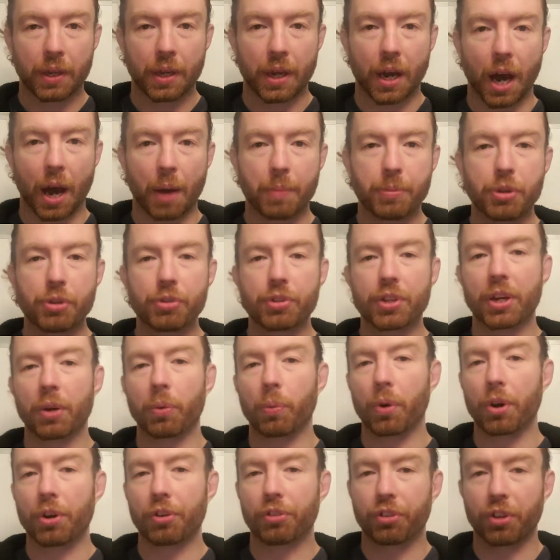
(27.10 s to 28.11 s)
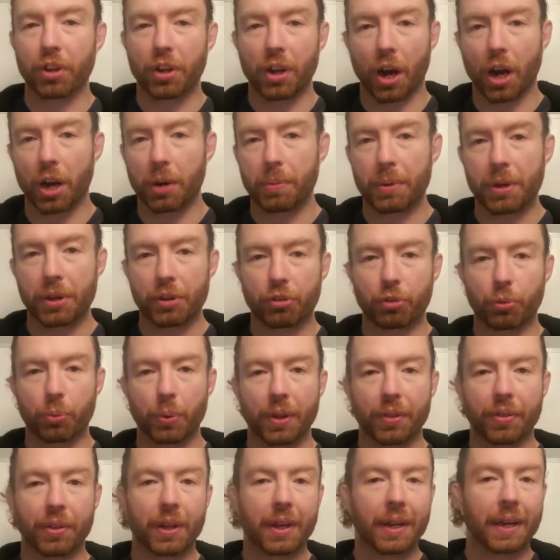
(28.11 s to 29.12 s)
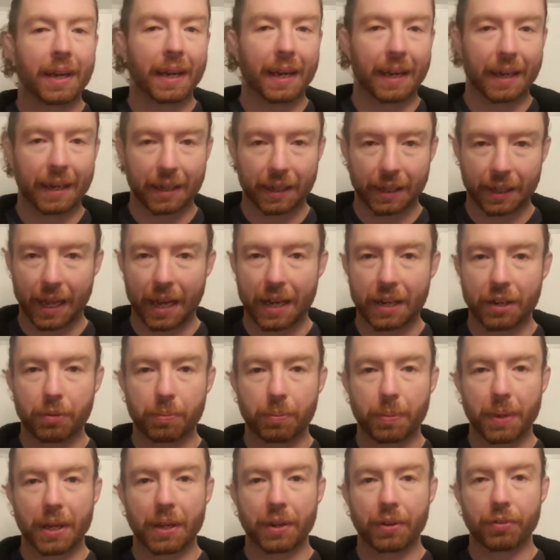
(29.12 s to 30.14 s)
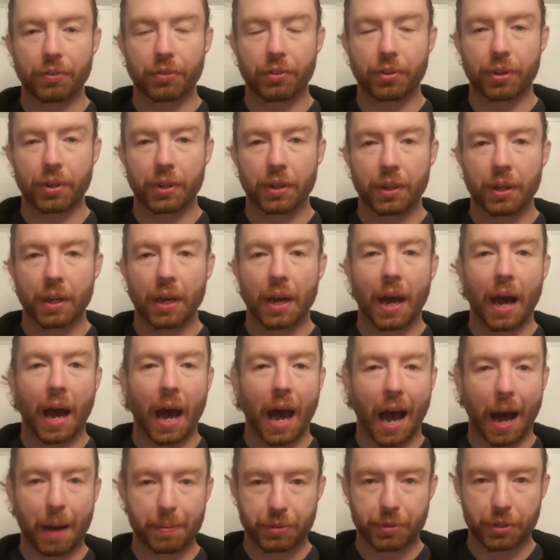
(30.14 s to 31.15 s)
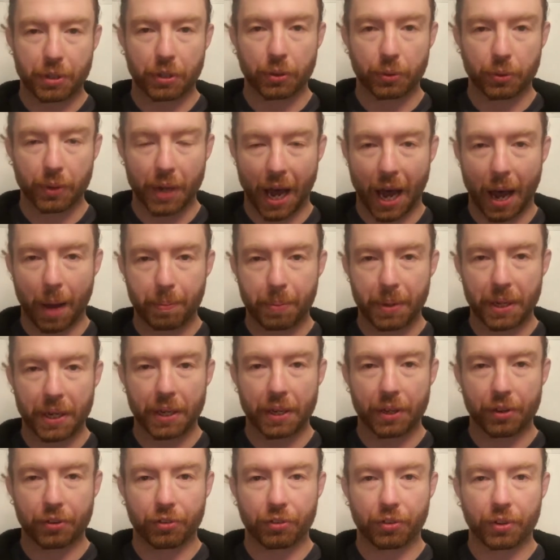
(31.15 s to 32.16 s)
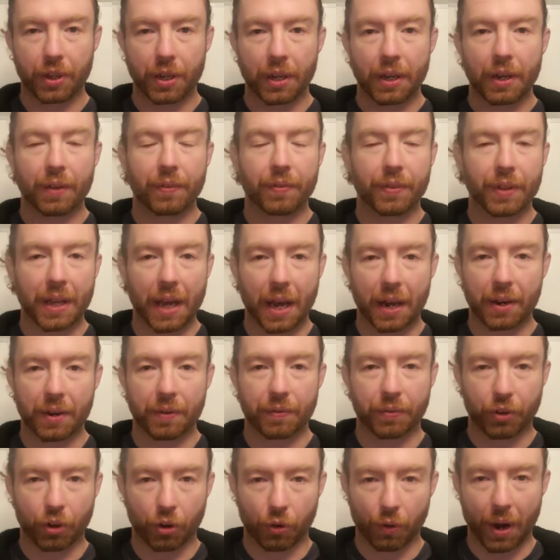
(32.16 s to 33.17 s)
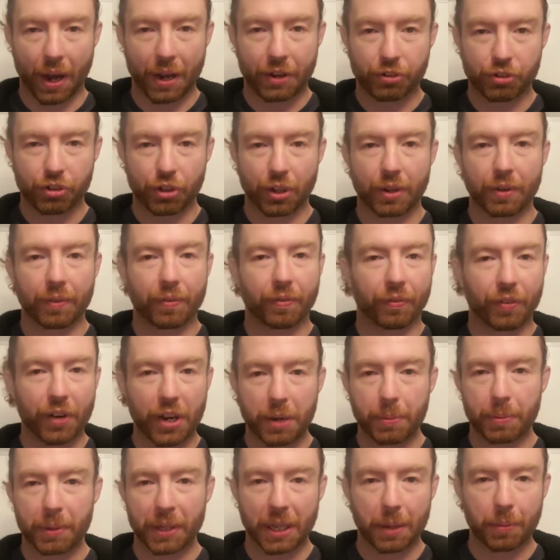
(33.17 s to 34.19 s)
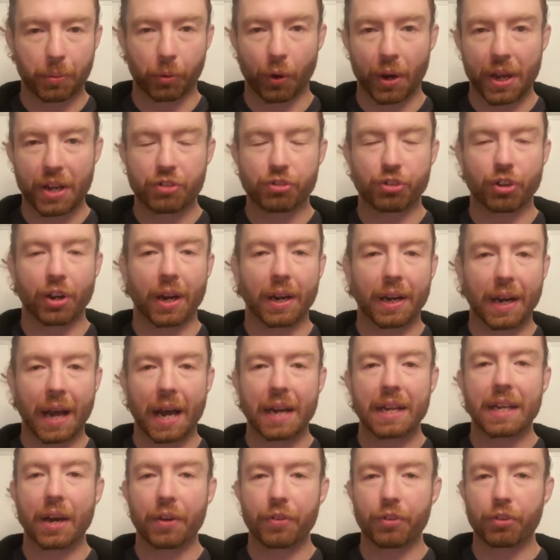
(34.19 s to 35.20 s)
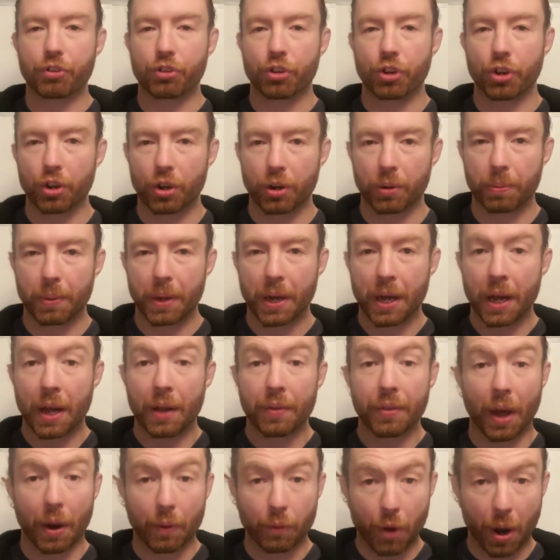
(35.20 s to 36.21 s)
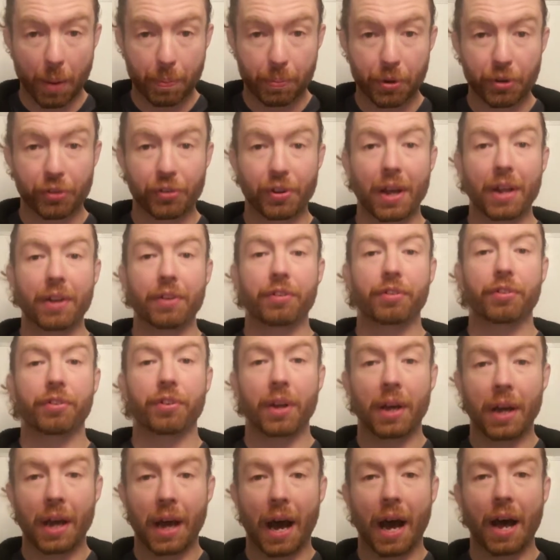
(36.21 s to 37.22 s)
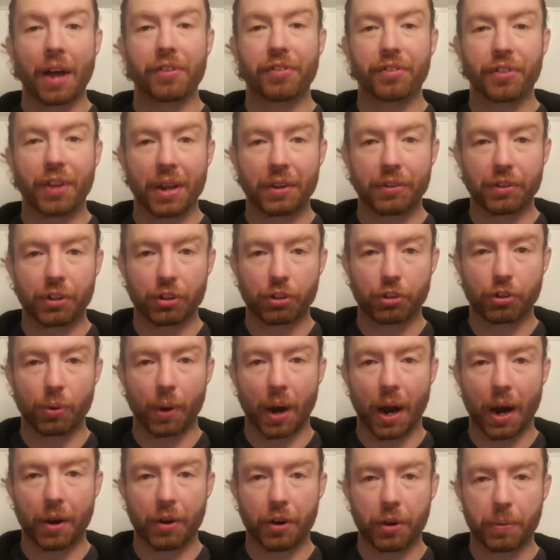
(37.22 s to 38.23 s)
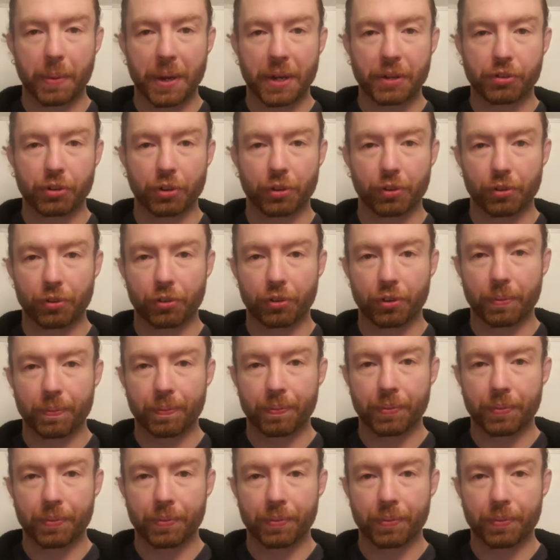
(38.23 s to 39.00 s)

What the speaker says: I'm using a word synonymous with enlightenment, absolute happiness, the end of correction, freedom and liberation, and any other term that represents ascending to higher dimensions.